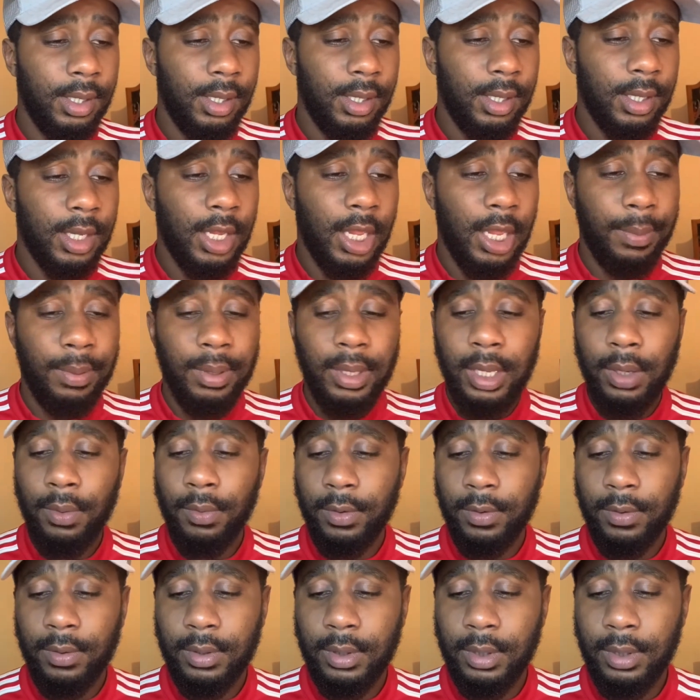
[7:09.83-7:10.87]
And he
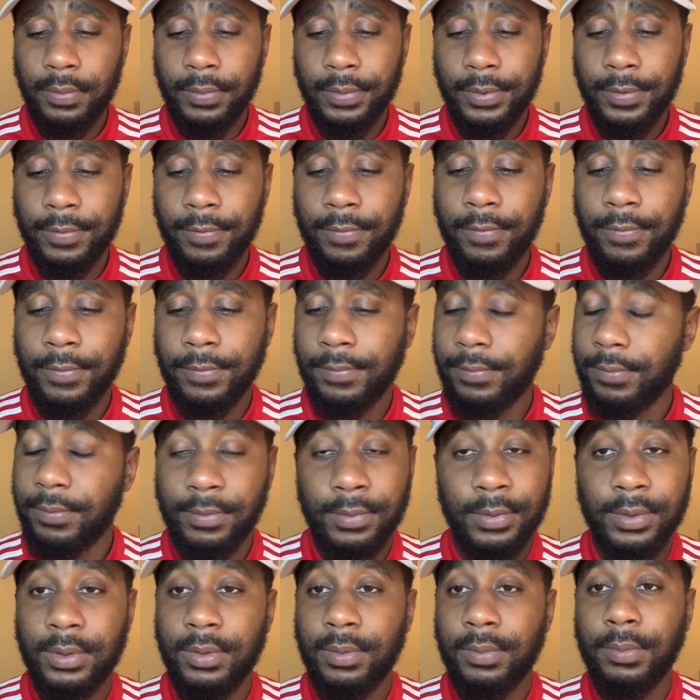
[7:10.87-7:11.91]
was
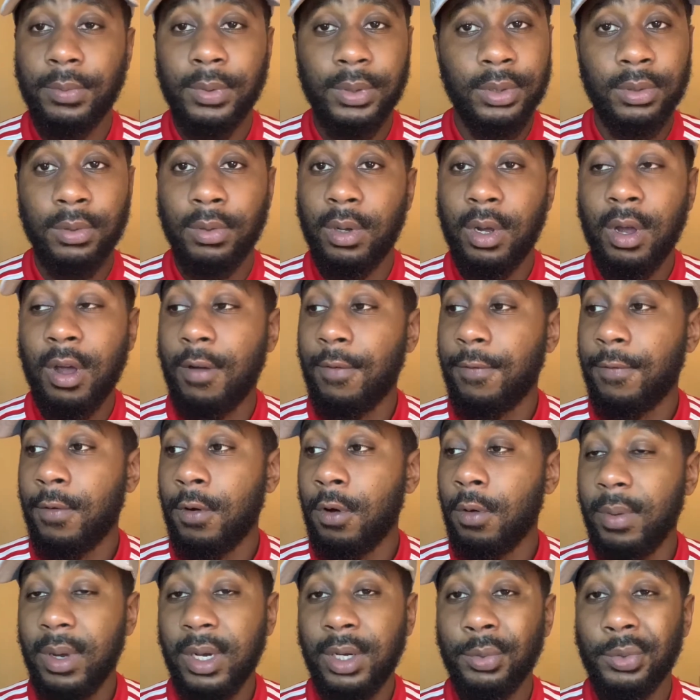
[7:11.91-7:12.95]
got
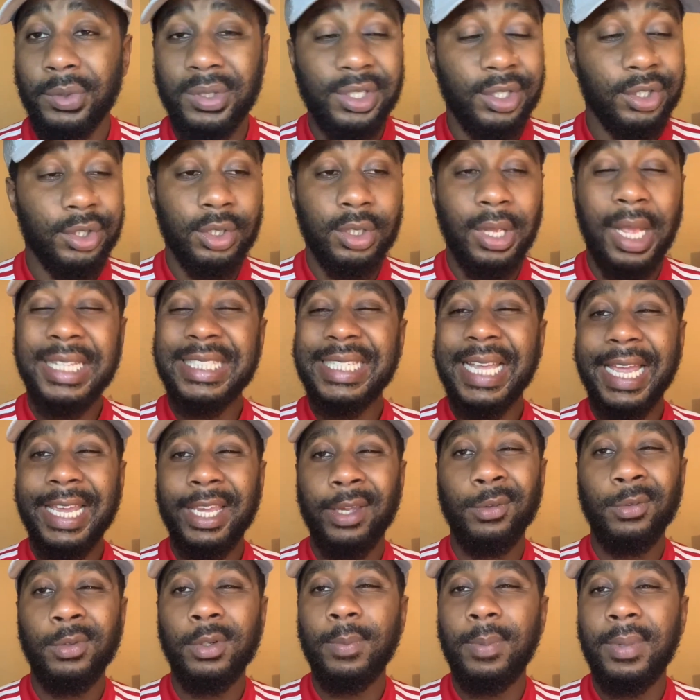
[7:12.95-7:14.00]
cutthroat and he was just attacking
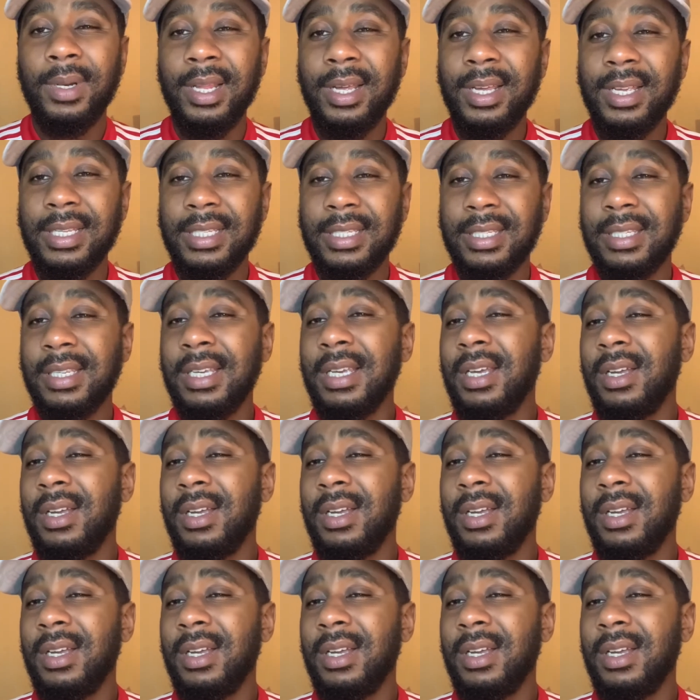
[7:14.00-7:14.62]
all the players